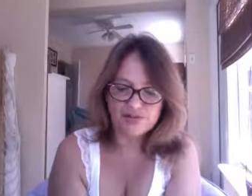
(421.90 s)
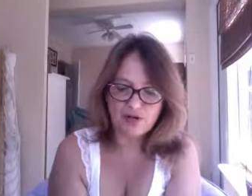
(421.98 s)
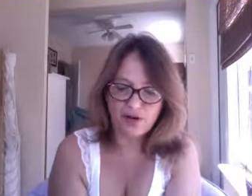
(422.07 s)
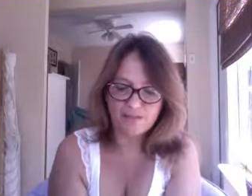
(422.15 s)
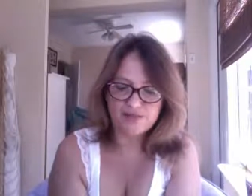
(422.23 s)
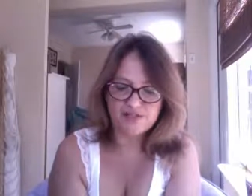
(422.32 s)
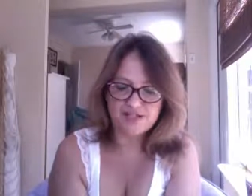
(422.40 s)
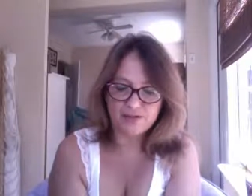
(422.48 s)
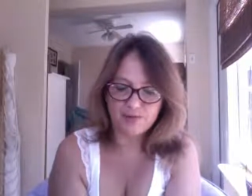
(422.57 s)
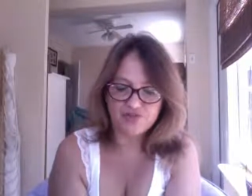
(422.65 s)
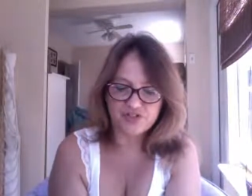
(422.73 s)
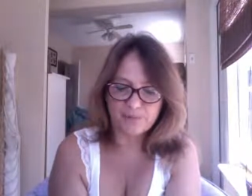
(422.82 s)
Hump
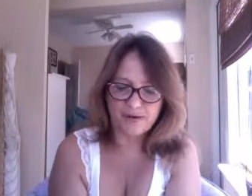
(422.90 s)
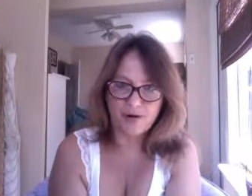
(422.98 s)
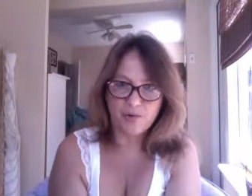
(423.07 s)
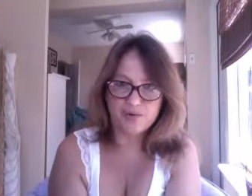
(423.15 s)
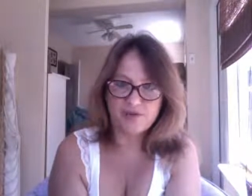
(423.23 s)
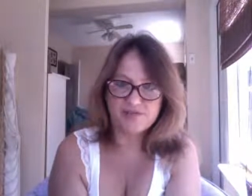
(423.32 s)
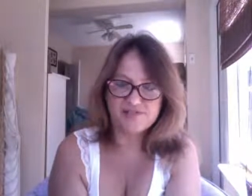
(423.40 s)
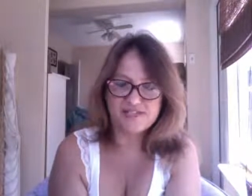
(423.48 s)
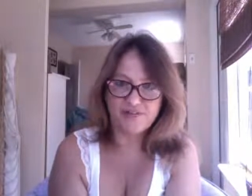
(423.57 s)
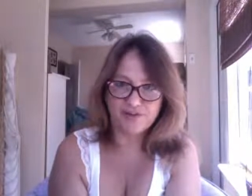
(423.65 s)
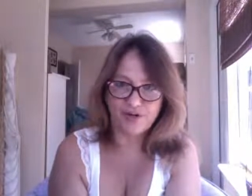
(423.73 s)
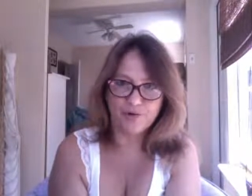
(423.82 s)
sells about
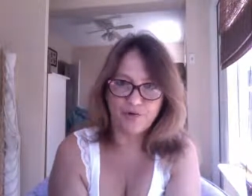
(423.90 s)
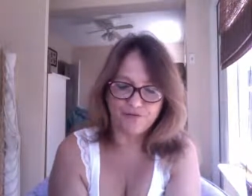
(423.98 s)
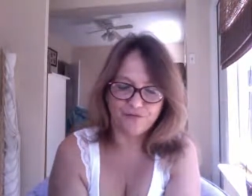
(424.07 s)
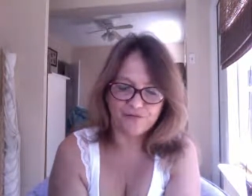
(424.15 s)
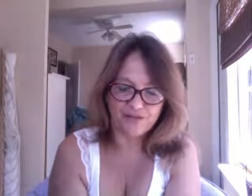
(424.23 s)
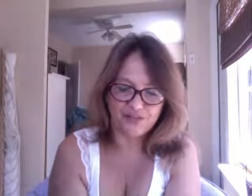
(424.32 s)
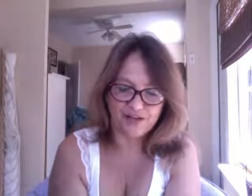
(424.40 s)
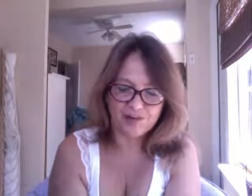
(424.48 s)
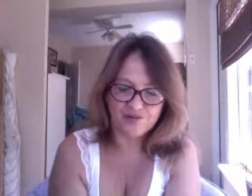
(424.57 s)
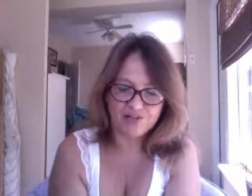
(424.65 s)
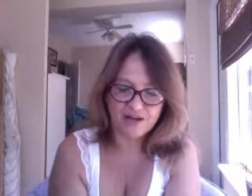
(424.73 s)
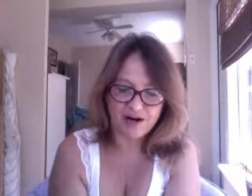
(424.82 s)

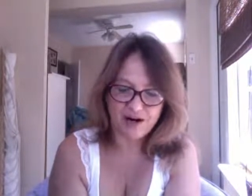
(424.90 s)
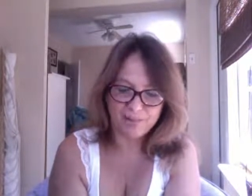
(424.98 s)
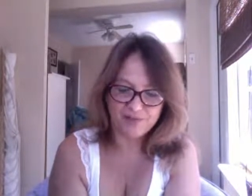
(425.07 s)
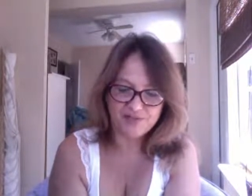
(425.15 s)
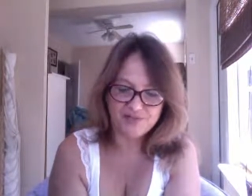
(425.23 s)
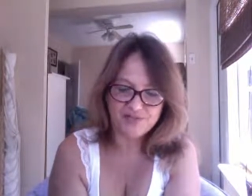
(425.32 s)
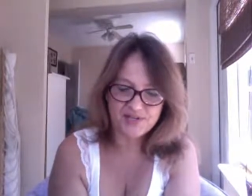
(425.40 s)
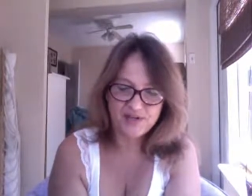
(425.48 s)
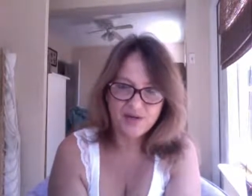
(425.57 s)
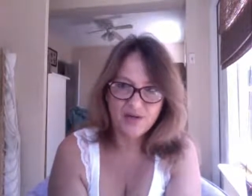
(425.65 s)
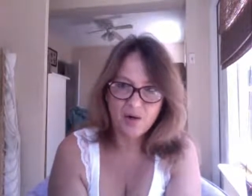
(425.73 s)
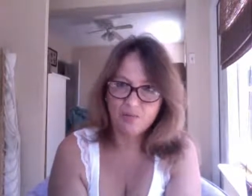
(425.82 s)
750,000 copies,
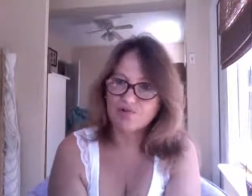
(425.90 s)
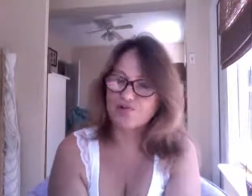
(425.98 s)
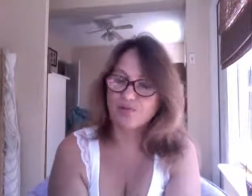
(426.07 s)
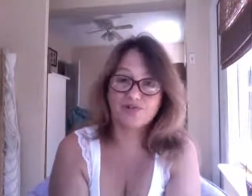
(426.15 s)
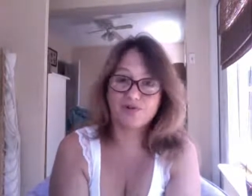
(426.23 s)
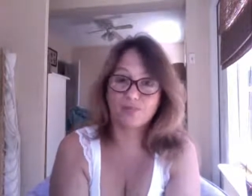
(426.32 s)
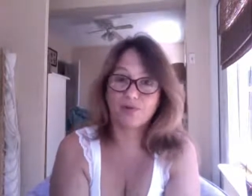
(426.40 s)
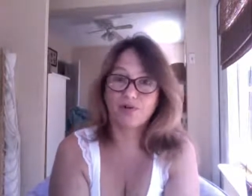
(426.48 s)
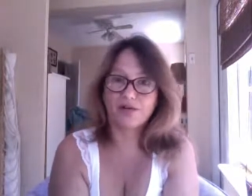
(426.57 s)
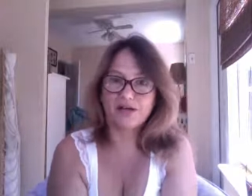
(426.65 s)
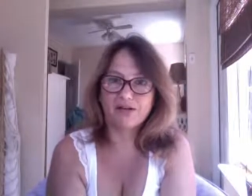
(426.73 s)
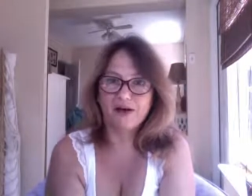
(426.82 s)
which wasn't
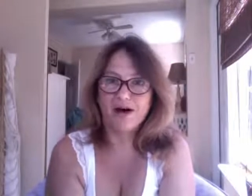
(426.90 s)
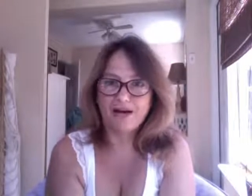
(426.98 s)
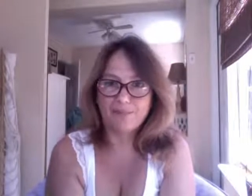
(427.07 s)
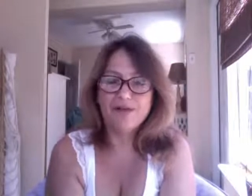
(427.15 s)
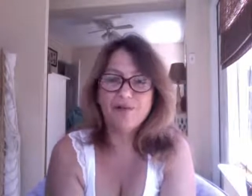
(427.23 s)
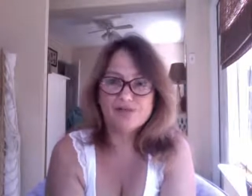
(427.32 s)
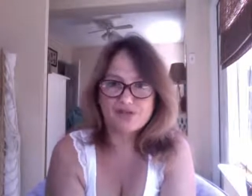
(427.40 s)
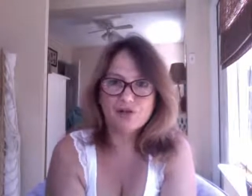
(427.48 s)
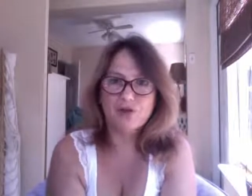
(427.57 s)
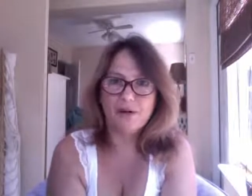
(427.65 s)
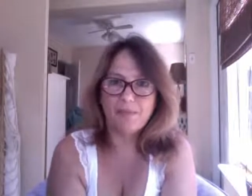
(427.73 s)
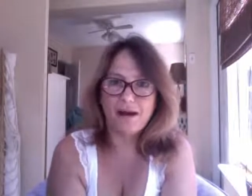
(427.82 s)
really a lot. I mean, it was a
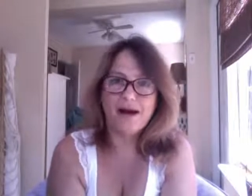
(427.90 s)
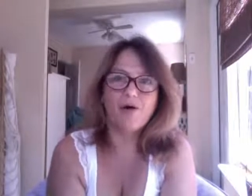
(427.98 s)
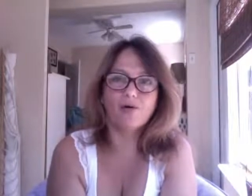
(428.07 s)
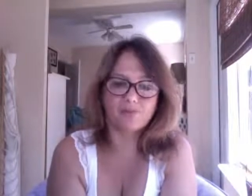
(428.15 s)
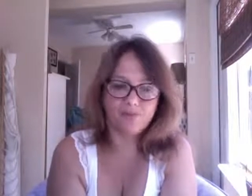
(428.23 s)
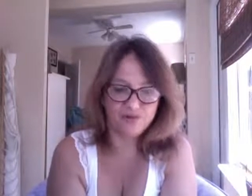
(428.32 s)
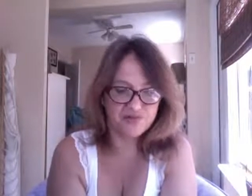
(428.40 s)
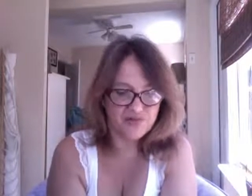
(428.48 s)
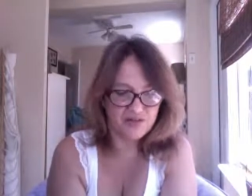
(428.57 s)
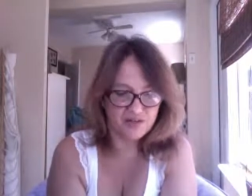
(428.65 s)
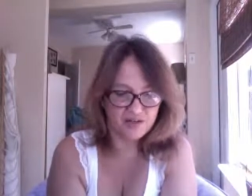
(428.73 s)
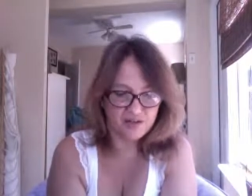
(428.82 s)
good amount, but
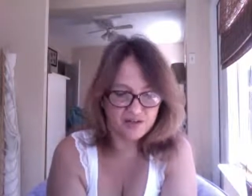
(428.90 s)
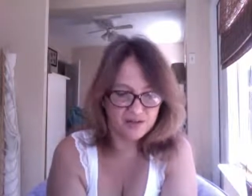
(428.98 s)
Suede